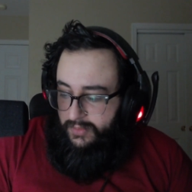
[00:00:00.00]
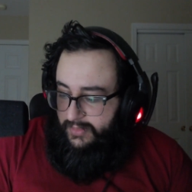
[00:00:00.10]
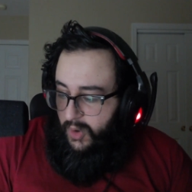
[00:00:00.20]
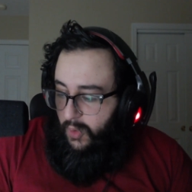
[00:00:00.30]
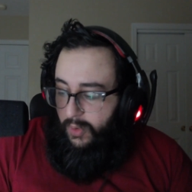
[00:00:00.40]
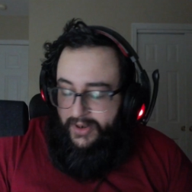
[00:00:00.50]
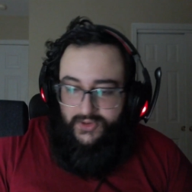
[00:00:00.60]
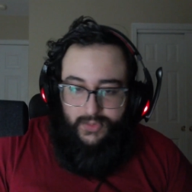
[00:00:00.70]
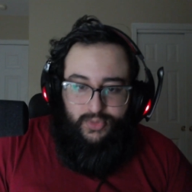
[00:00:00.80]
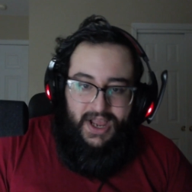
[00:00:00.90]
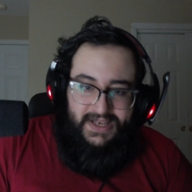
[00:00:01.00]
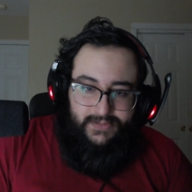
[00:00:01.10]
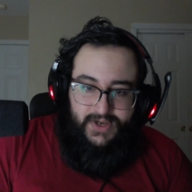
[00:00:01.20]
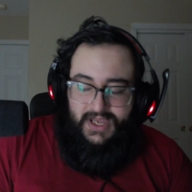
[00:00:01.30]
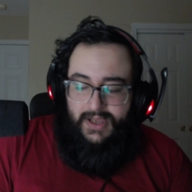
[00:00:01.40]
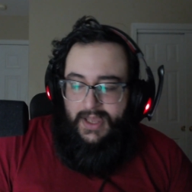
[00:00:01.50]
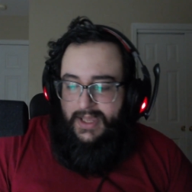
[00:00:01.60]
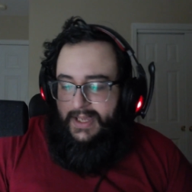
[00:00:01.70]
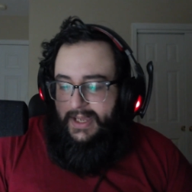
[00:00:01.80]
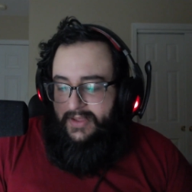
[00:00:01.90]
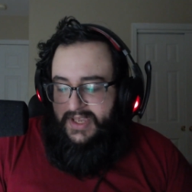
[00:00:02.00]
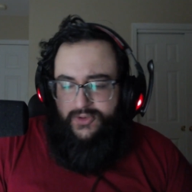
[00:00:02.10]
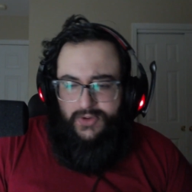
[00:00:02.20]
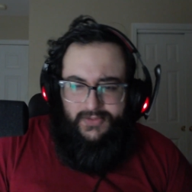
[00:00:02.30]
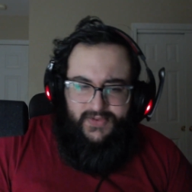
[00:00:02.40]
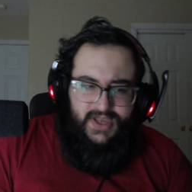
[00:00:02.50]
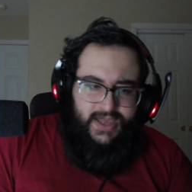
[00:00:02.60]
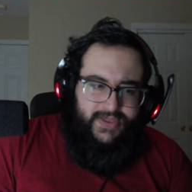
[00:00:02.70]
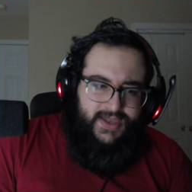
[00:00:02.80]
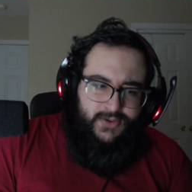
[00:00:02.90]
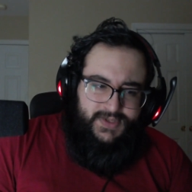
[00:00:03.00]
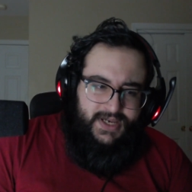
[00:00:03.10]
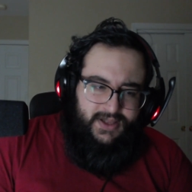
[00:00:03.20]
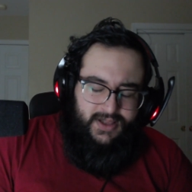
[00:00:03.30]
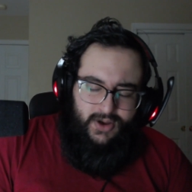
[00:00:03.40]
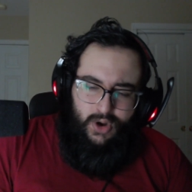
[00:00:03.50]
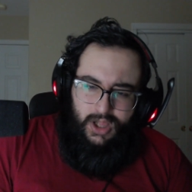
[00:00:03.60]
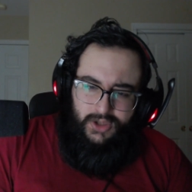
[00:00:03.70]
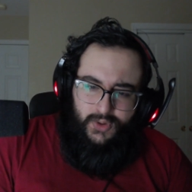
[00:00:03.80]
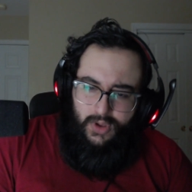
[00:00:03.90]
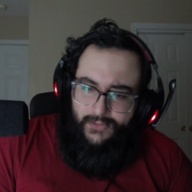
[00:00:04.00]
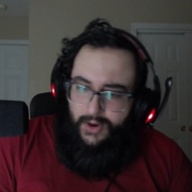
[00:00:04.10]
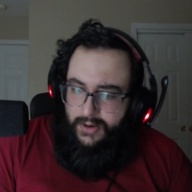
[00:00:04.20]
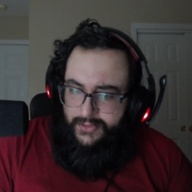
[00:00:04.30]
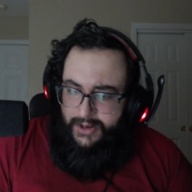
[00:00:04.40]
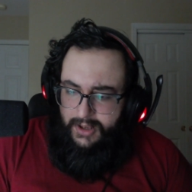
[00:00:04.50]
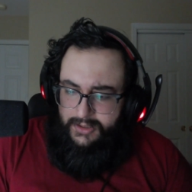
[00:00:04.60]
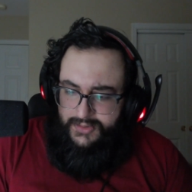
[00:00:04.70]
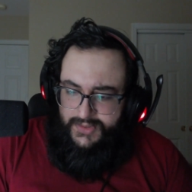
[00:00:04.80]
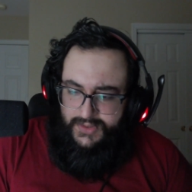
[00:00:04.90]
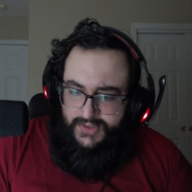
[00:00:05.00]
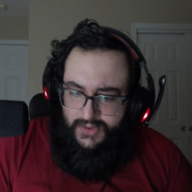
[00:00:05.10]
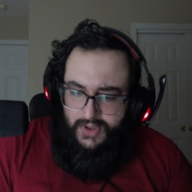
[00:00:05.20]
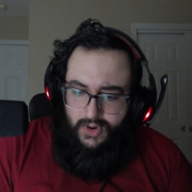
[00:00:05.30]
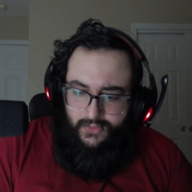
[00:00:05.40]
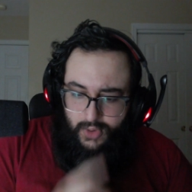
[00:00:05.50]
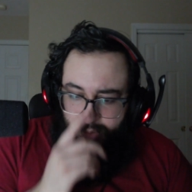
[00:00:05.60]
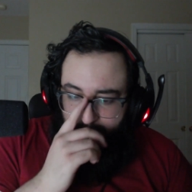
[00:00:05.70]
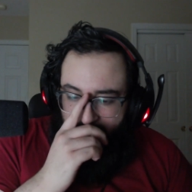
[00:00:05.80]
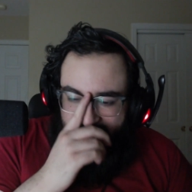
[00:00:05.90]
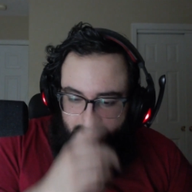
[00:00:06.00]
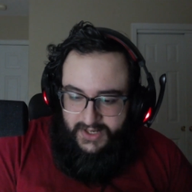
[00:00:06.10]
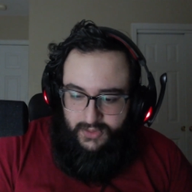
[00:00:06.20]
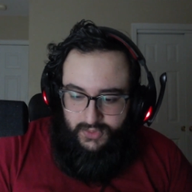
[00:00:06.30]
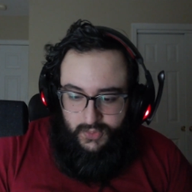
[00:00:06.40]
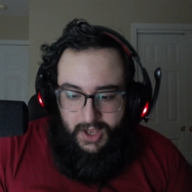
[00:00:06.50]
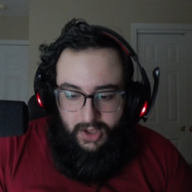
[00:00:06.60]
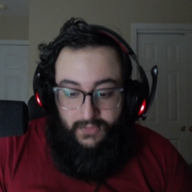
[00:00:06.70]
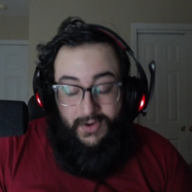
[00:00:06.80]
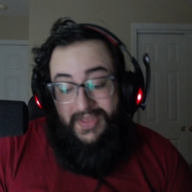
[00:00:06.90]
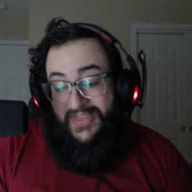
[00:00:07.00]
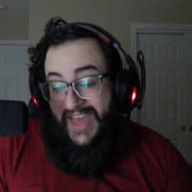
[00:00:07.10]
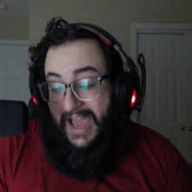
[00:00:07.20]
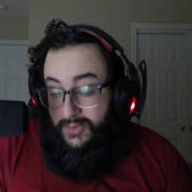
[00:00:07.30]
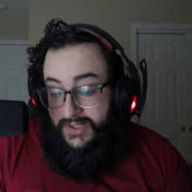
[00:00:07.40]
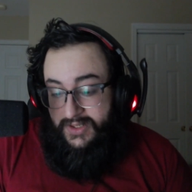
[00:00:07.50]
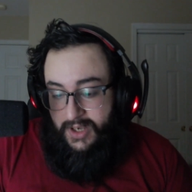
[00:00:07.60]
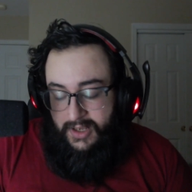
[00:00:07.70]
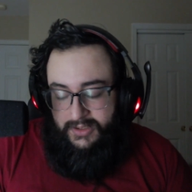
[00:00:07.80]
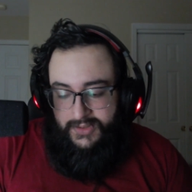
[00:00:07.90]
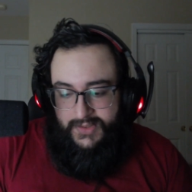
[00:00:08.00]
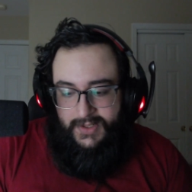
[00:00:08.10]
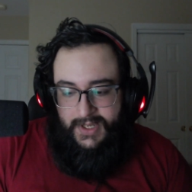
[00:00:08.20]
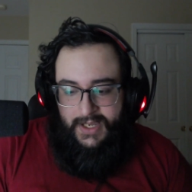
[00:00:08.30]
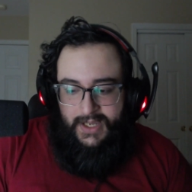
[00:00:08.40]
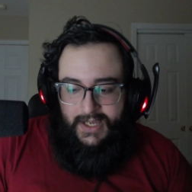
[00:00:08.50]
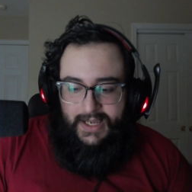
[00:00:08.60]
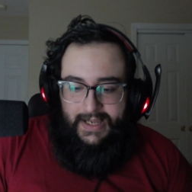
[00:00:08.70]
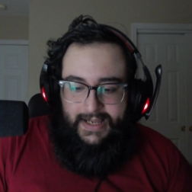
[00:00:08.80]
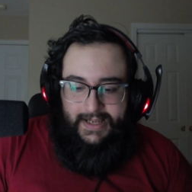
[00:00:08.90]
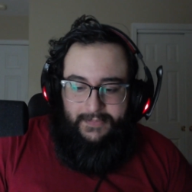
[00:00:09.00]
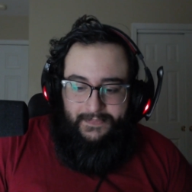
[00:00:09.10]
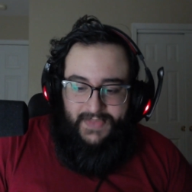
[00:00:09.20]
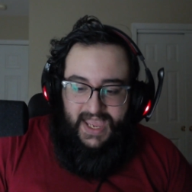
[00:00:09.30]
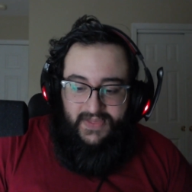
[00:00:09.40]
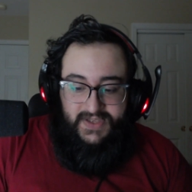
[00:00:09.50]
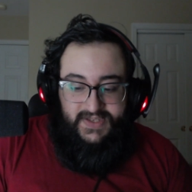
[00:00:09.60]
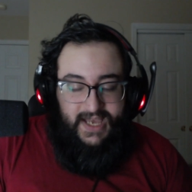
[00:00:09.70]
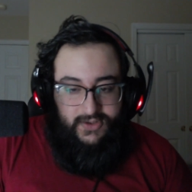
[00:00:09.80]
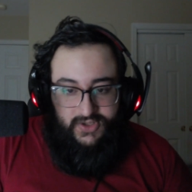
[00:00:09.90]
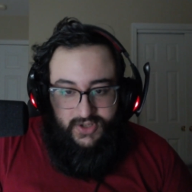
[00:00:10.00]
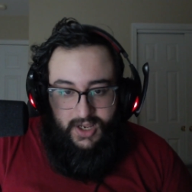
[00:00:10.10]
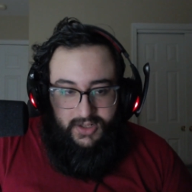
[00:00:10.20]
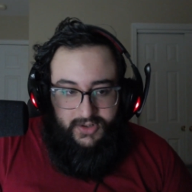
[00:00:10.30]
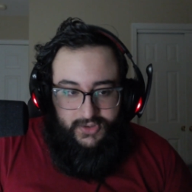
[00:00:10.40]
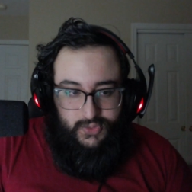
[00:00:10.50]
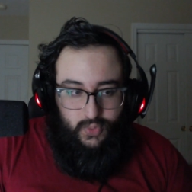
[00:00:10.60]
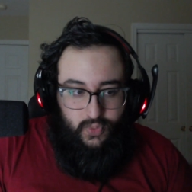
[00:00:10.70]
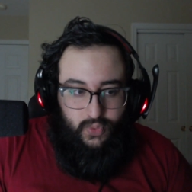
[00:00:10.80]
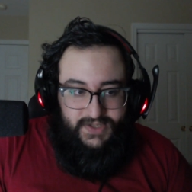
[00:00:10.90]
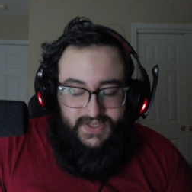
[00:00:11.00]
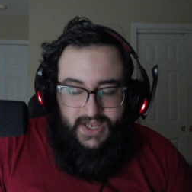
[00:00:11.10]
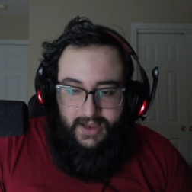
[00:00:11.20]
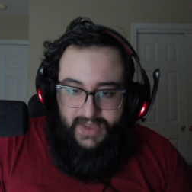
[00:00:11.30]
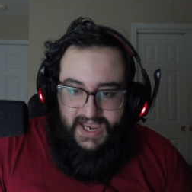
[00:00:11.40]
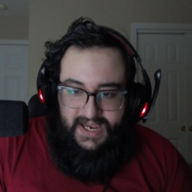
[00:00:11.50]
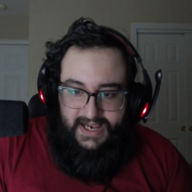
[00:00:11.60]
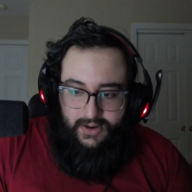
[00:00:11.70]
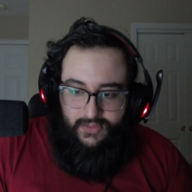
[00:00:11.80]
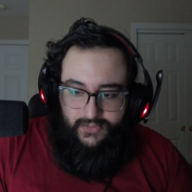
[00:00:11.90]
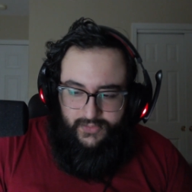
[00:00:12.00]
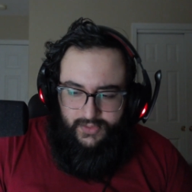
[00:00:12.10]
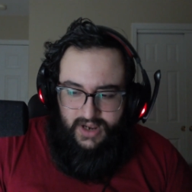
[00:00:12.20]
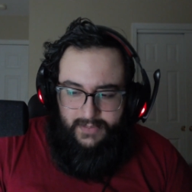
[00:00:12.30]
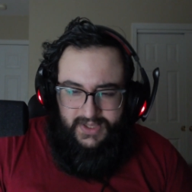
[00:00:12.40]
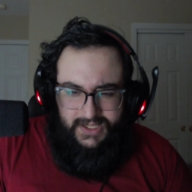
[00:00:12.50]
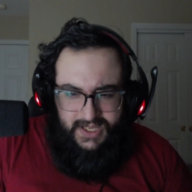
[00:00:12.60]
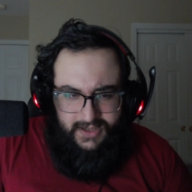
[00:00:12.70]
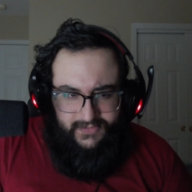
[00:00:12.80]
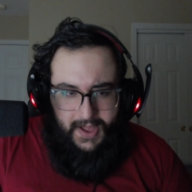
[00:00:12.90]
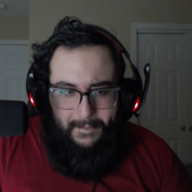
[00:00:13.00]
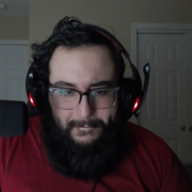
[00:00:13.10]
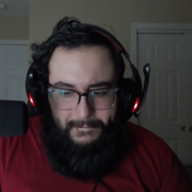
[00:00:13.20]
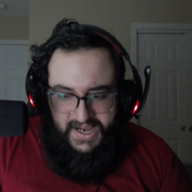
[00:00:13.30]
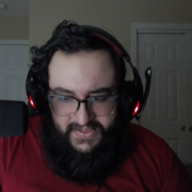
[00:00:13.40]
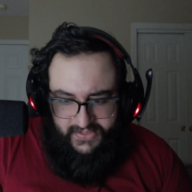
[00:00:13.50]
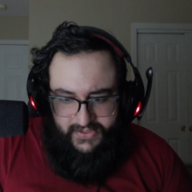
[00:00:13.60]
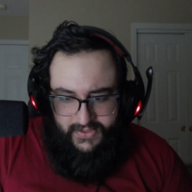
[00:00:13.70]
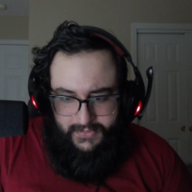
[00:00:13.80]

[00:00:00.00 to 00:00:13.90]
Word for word: a, whole bunch of prize money. Uh, the entry fee I think was like a, a little over a hundred dollars, so the overall prize money was well over a thousand dollars. Um, and this thousand dollars was not paid out for, I believe, a month